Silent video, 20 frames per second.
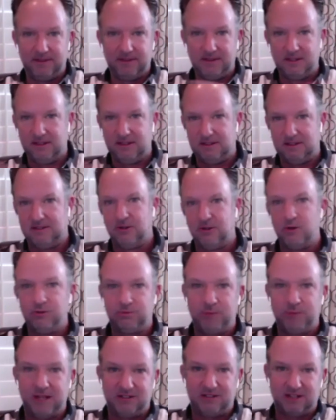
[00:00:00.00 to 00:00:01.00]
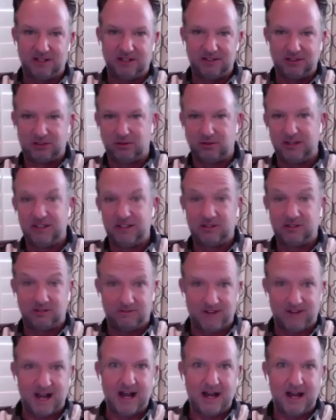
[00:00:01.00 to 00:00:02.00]
the, those basically strains
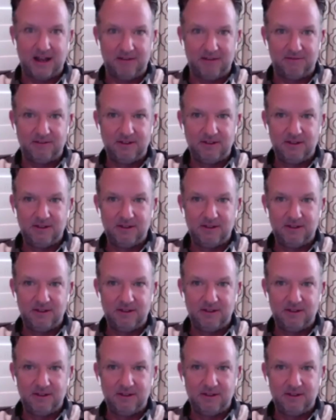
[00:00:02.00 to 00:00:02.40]
survive